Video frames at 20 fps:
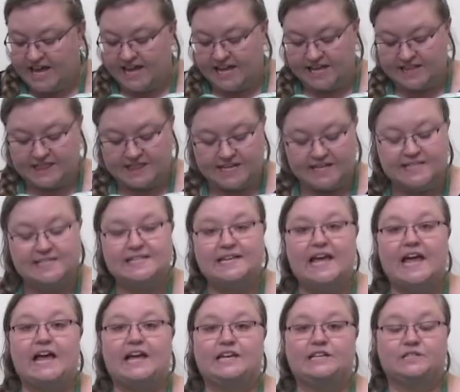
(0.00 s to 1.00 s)
In this
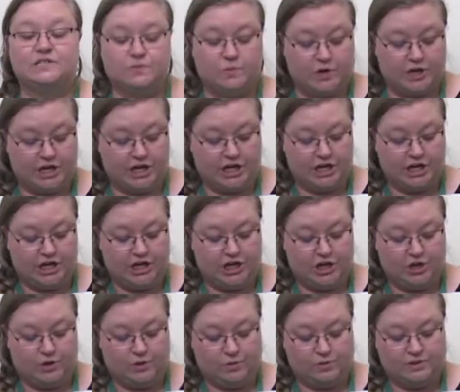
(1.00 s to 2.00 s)
case, we're going to
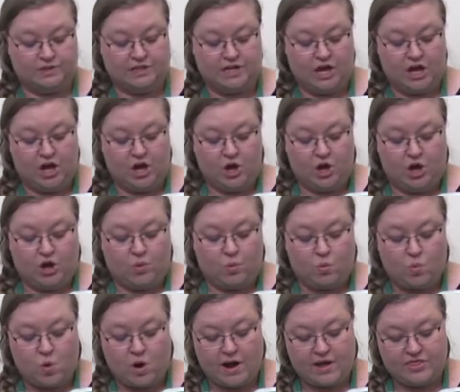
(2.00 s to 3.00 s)
use
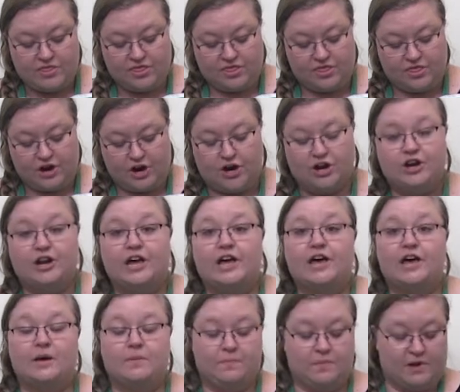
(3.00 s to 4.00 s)
1/3 a
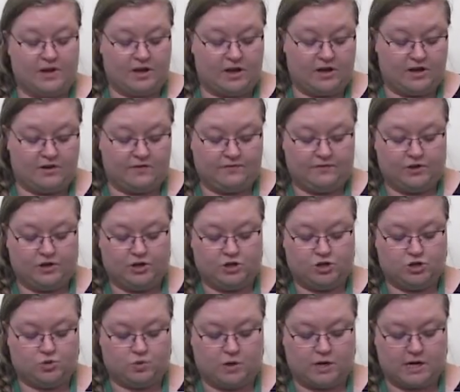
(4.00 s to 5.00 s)
cup of
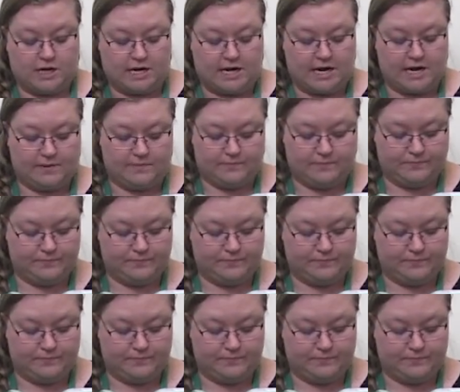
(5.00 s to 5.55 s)
shortening.